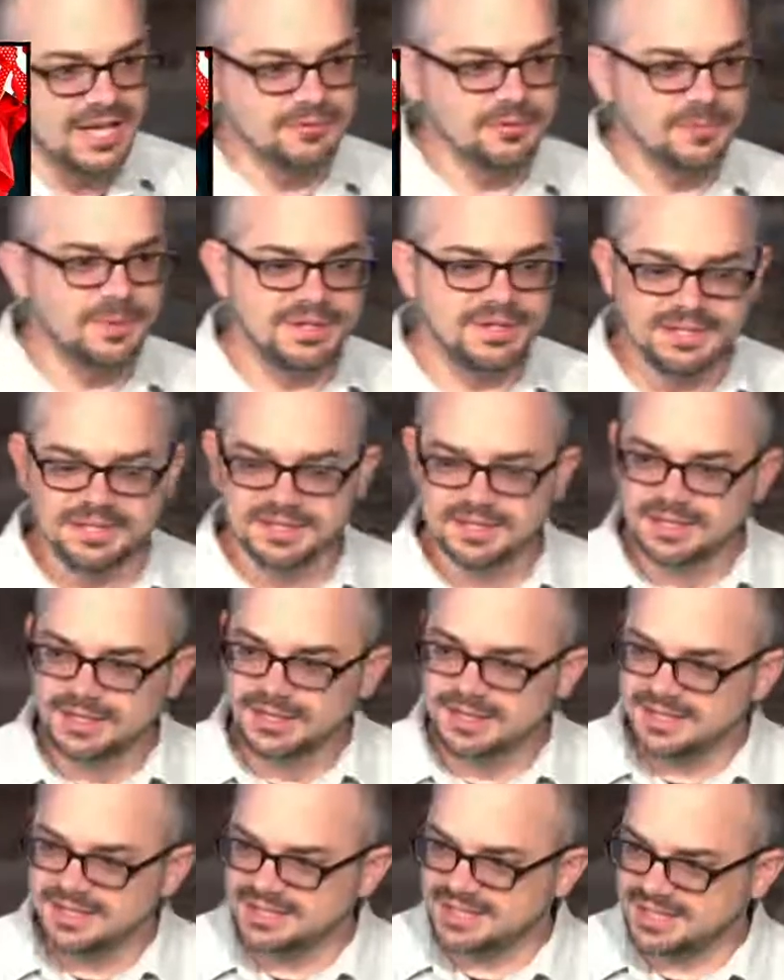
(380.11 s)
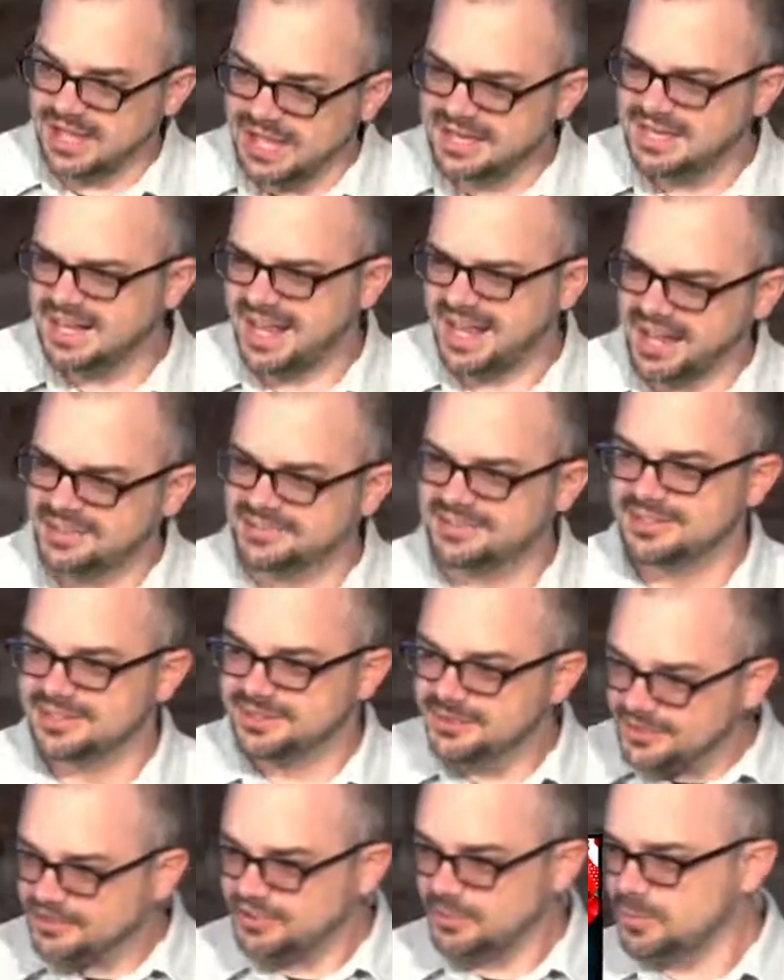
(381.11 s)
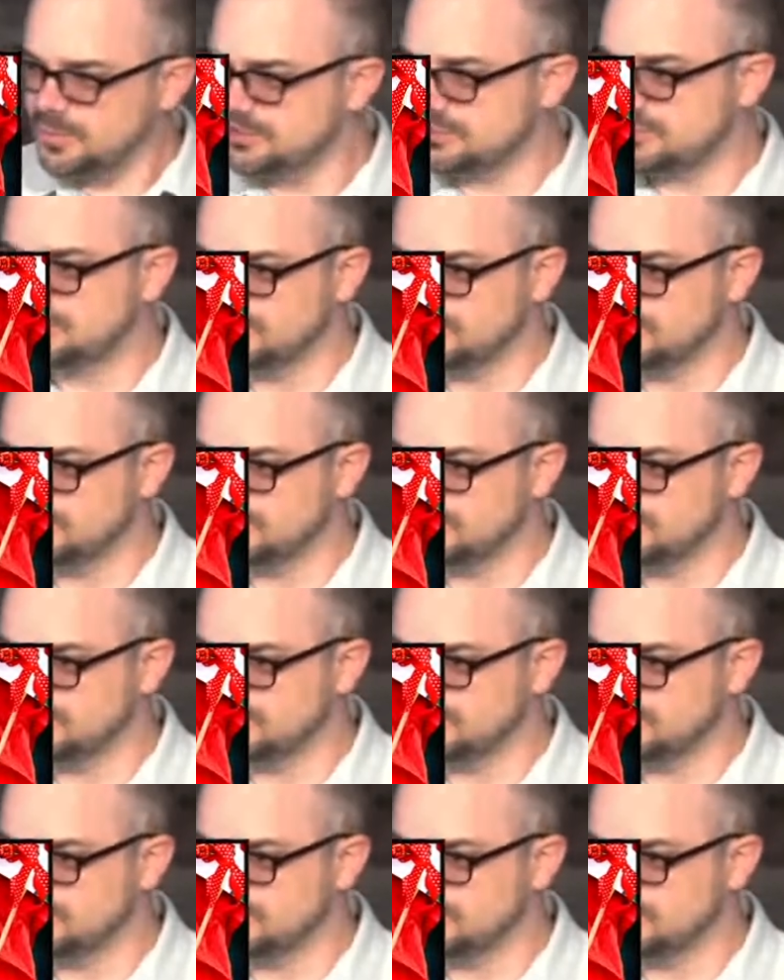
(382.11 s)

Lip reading: everybody kind of has the Christmas